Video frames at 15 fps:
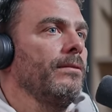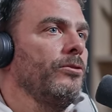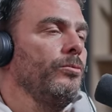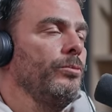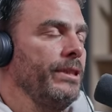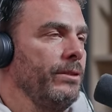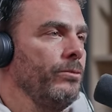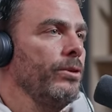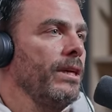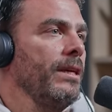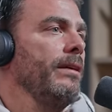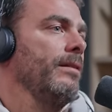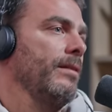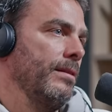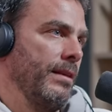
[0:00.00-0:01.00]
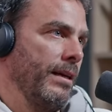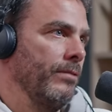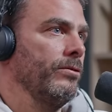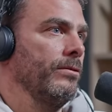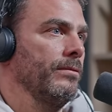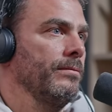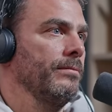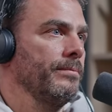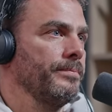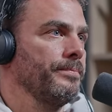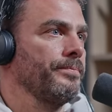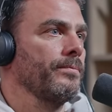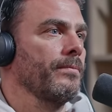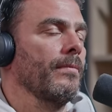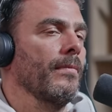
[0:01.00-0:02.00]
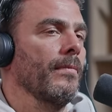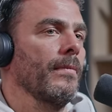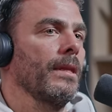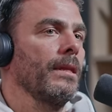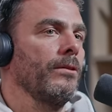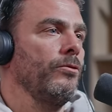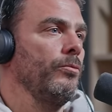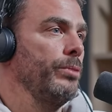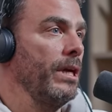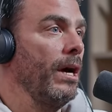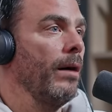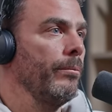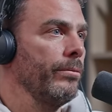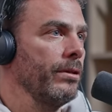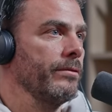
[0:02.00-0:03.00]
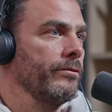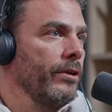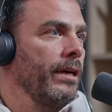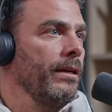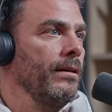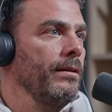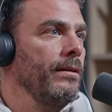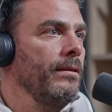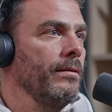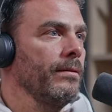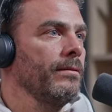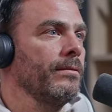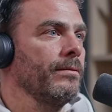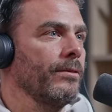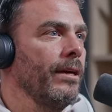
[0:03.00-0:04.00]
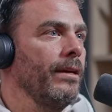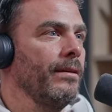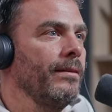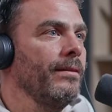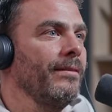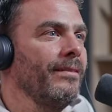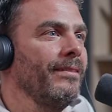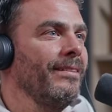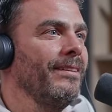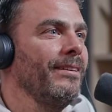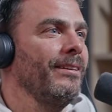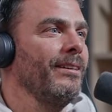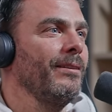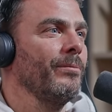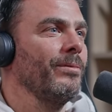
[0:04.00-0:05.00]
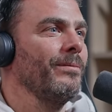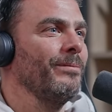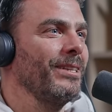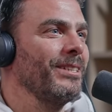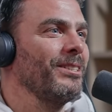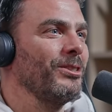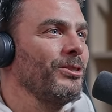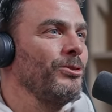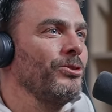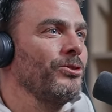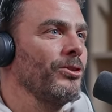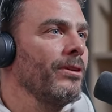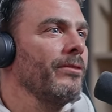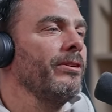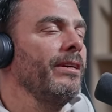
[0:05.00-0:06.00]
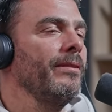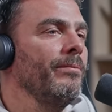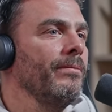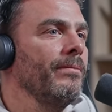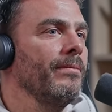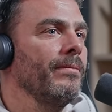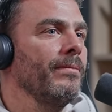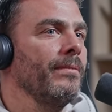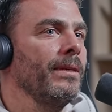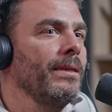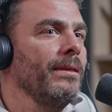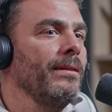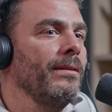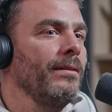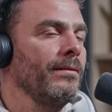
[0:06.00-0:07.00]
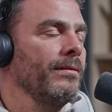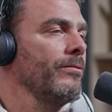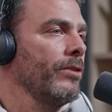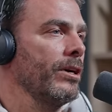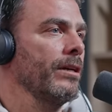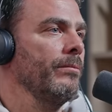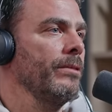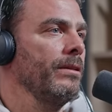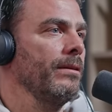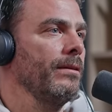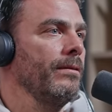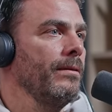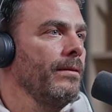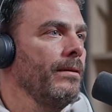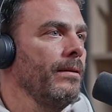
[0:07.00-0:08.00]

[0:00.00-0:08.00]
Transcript: to be really thankful. To be humbled finally, right? But to serve him in this environment.